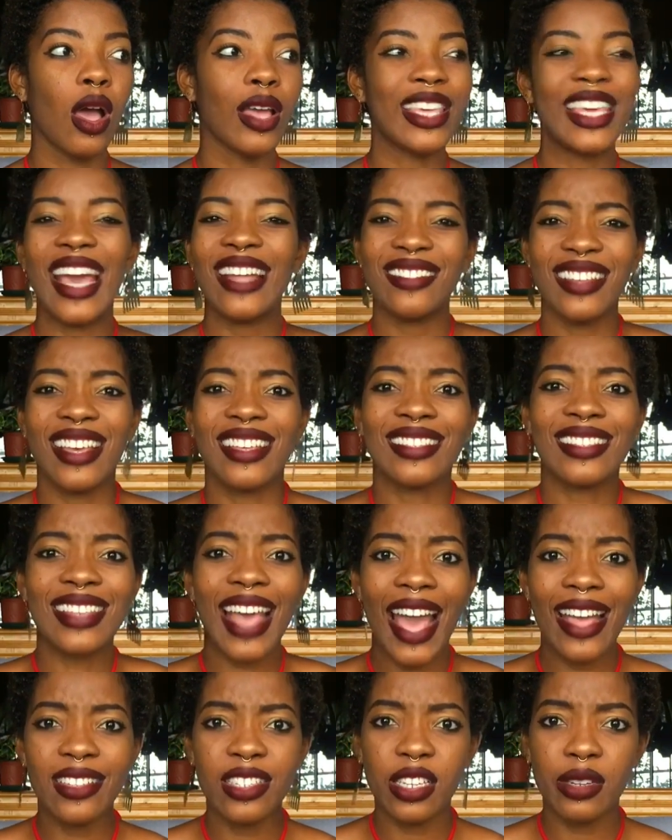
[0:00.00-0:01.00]
get
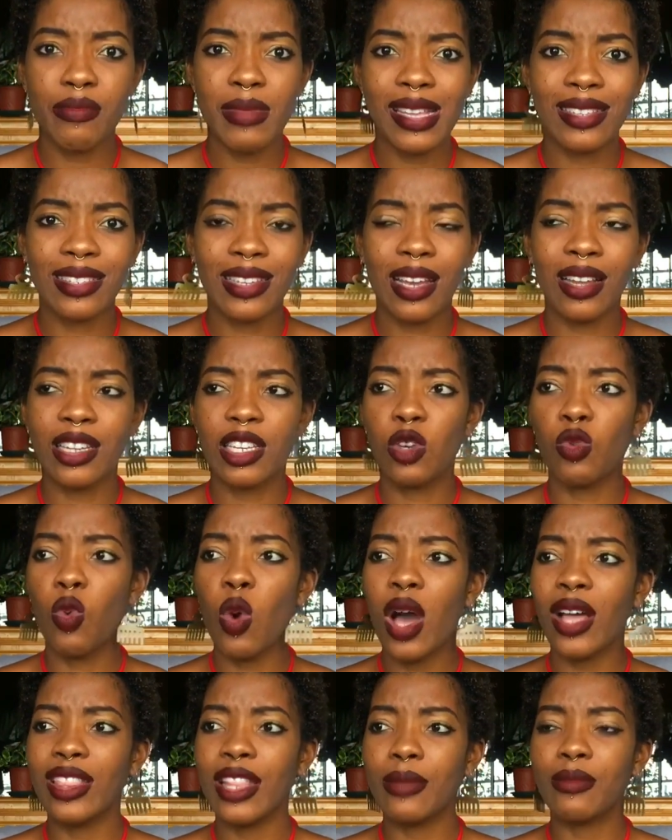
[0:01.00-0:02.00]
excited basically you
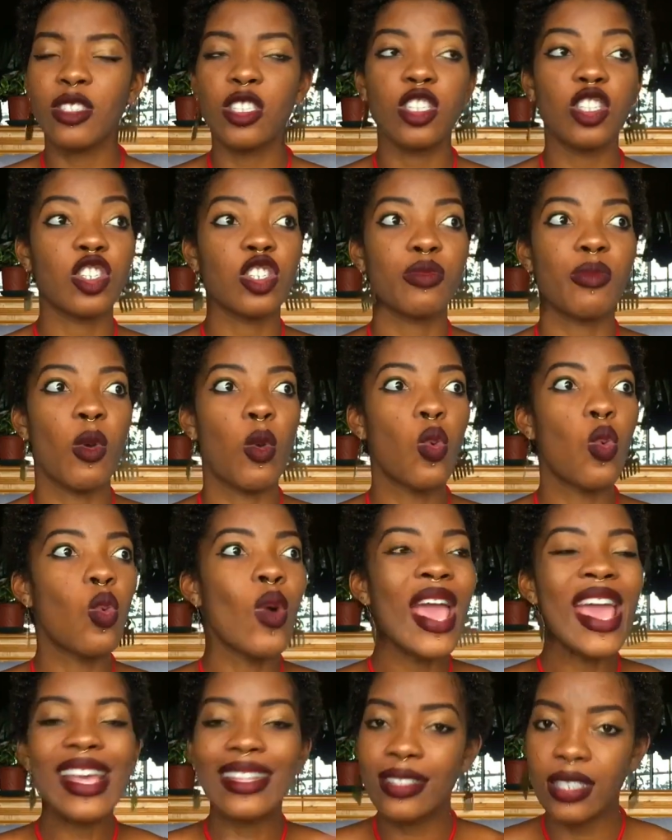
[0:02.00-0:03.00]
want them to just be
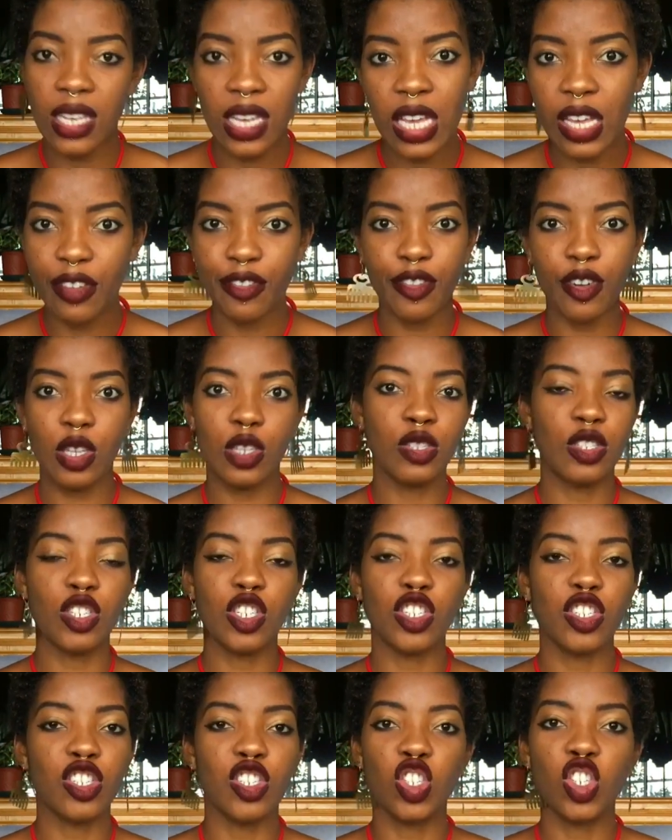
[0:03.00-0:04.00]
waiting for you to
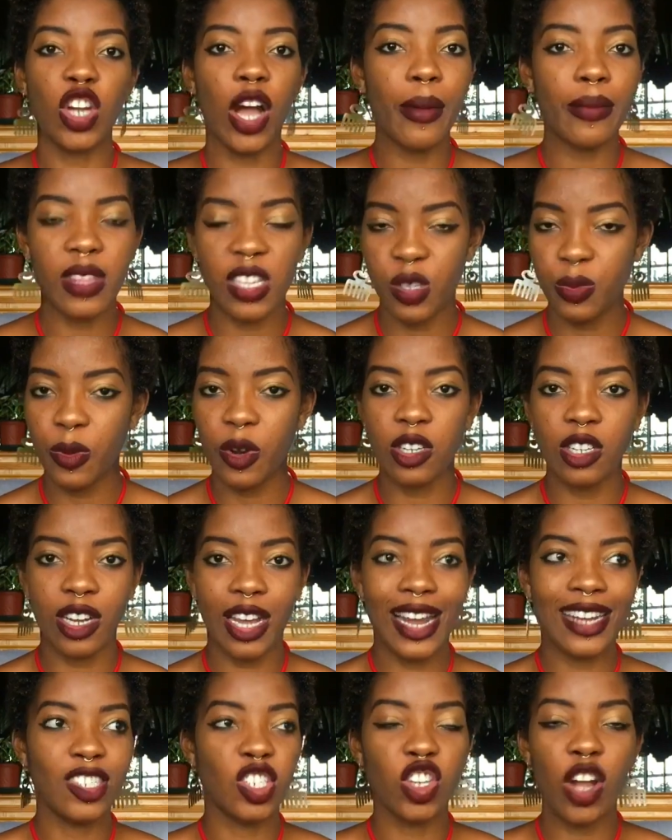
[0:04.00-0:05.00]
just drop this product
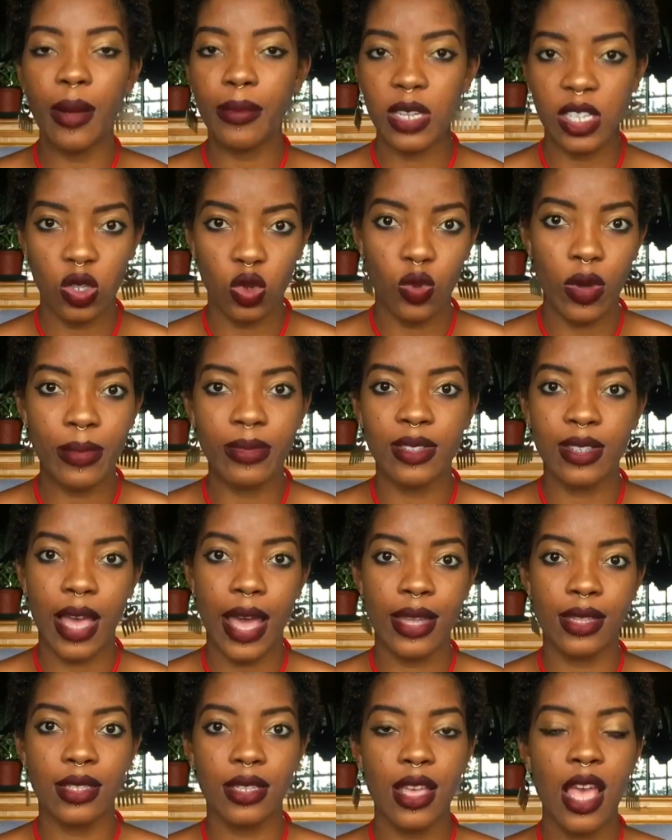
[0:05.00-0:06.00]
and drop this
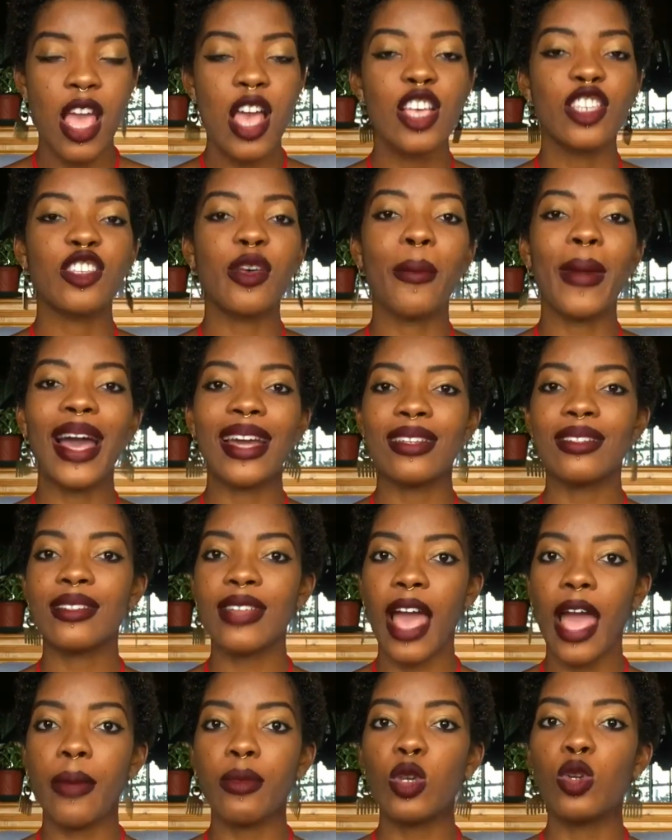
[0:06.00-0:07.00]
website so by the
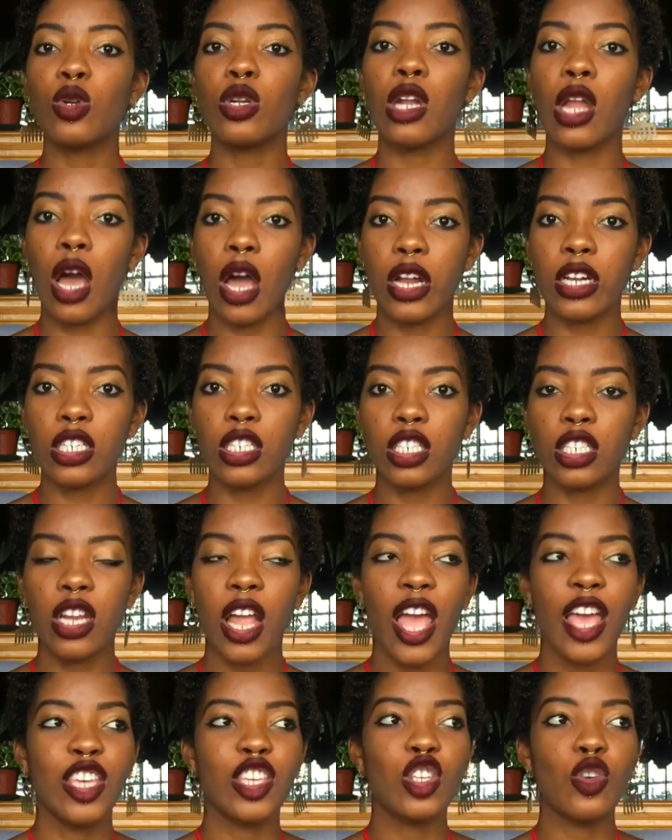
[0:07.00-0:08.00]
time you launch
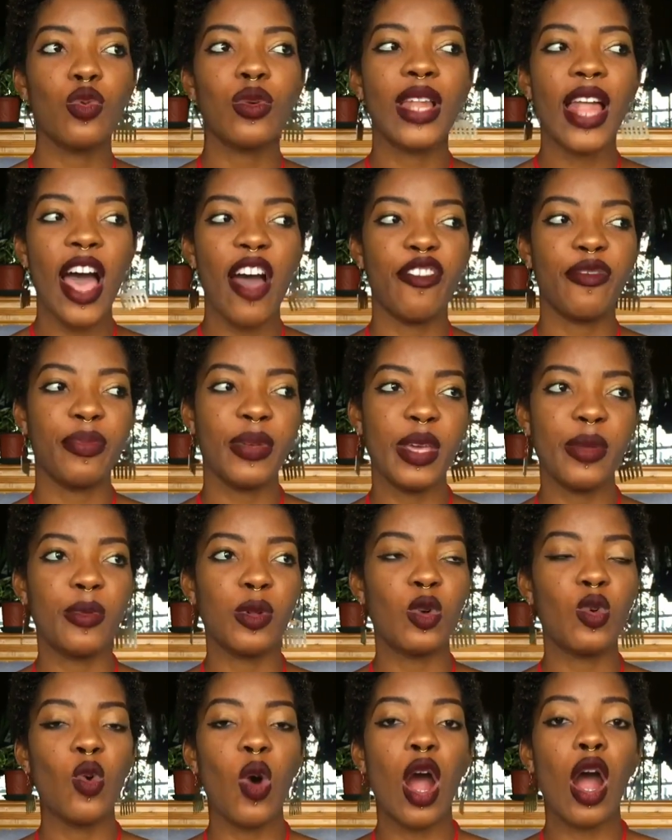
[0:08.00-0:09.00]
you will have
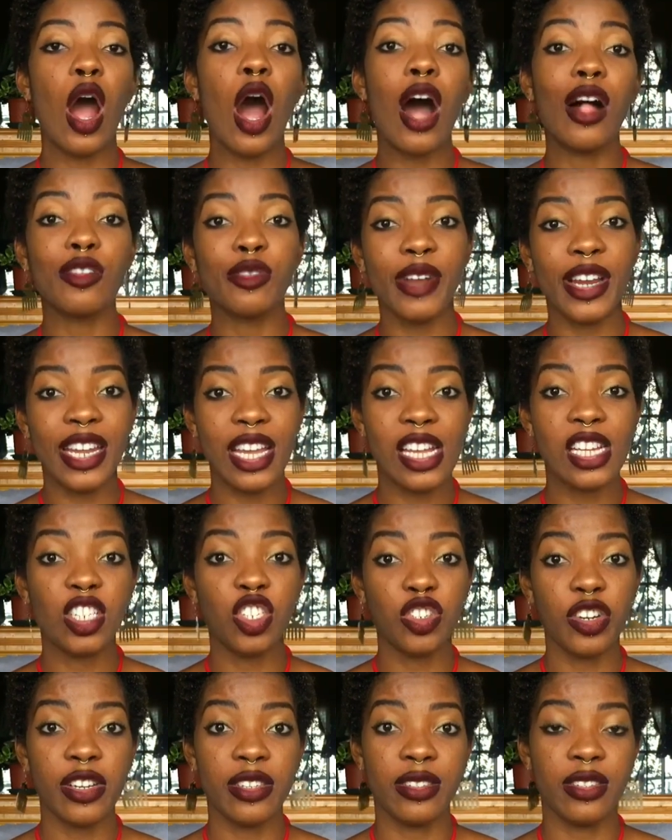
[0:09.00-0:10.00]
people who are already
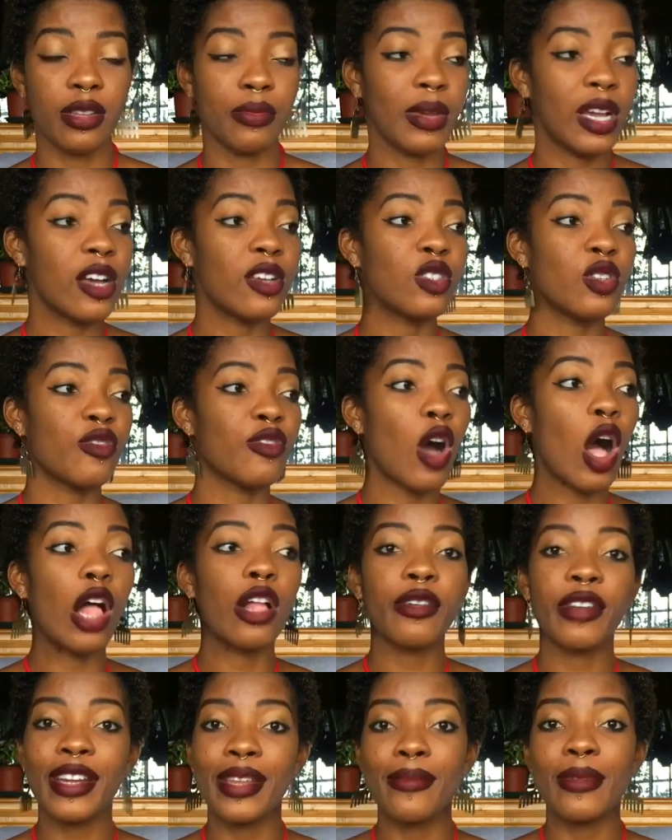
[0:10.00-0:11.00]
interested because you've
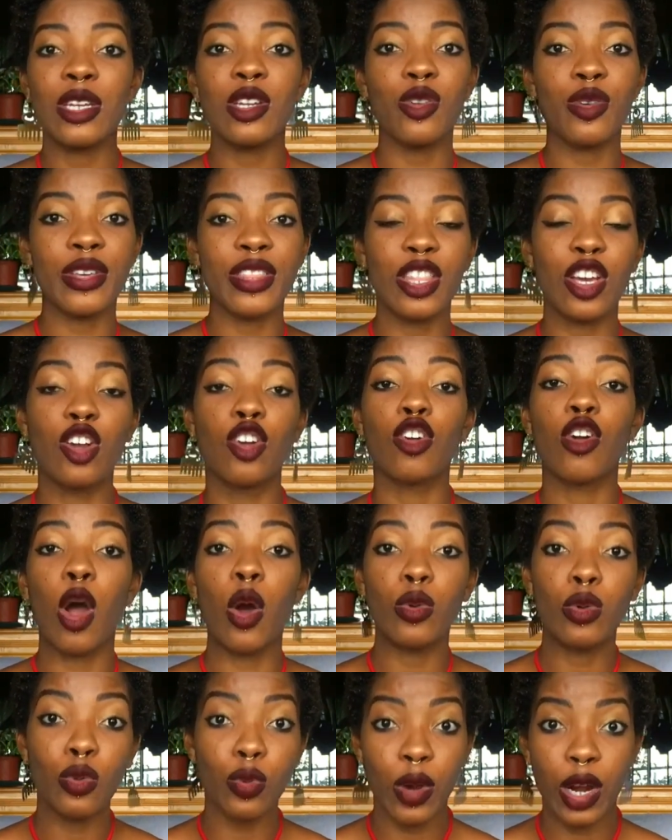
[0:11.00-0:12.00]
already been doing the
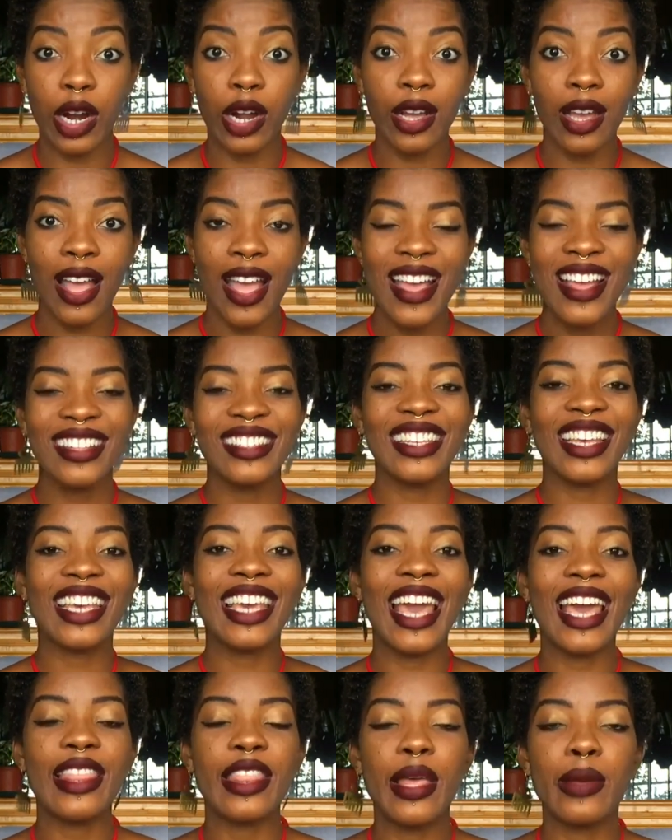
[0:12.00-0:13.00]
groundwork to
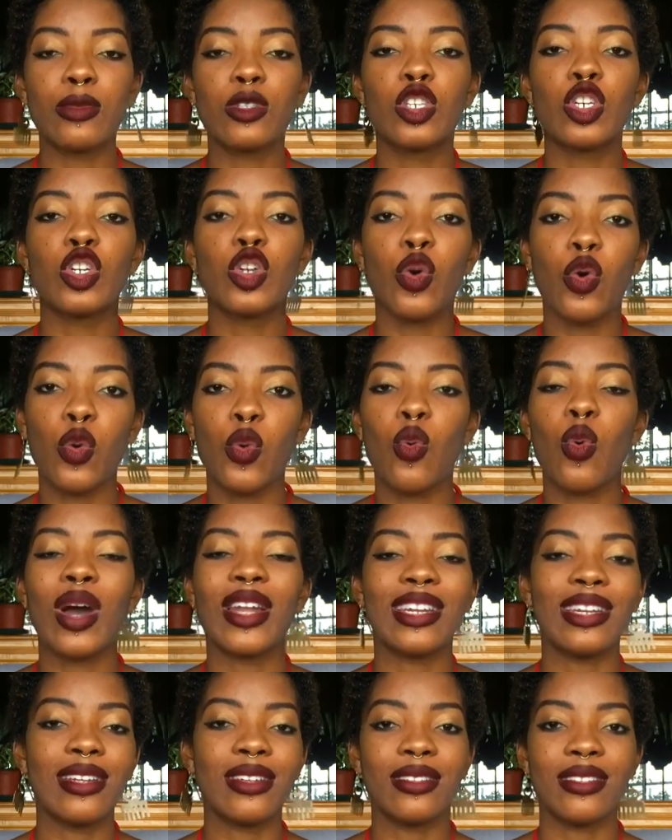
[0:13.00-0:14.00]
get them to know
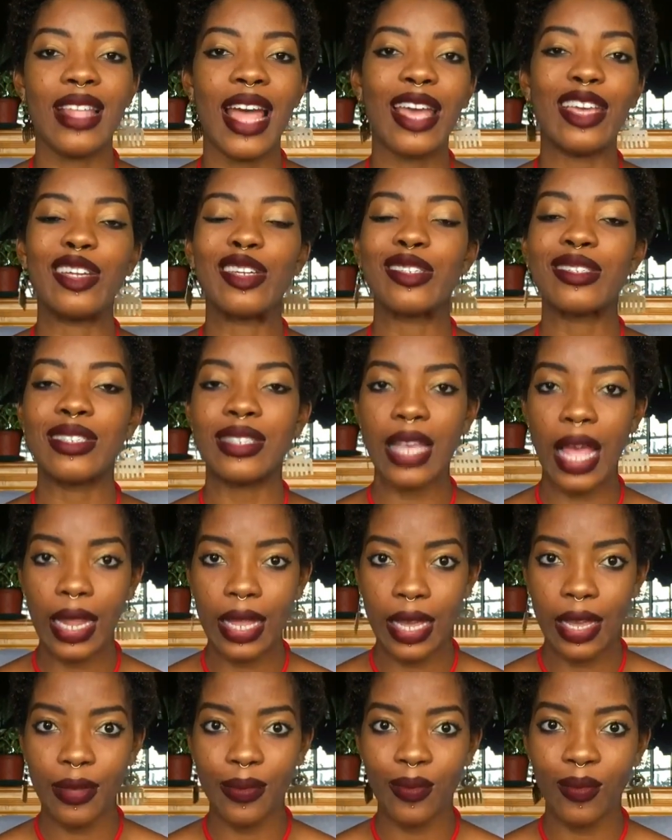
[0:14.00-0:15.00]
what it is that you're
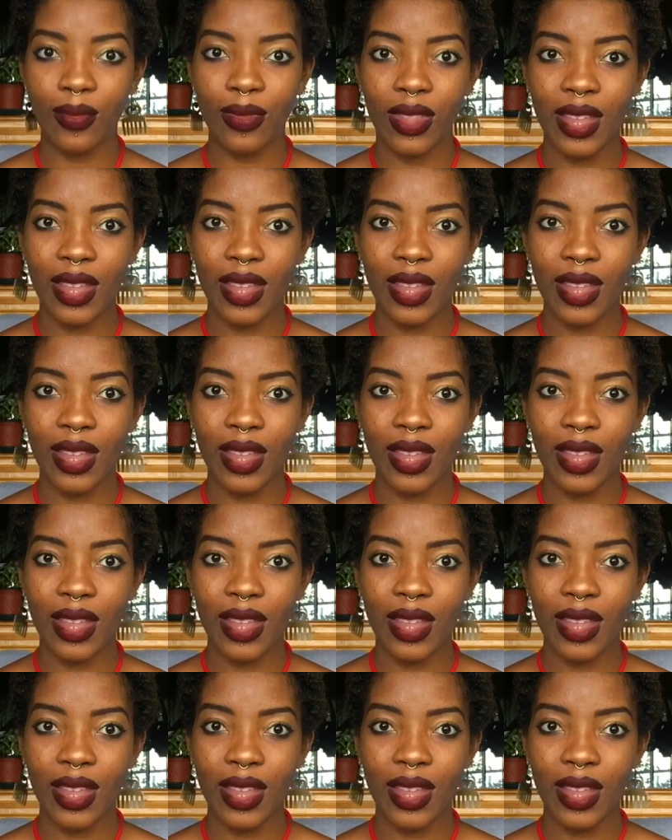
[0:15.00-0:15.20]
selling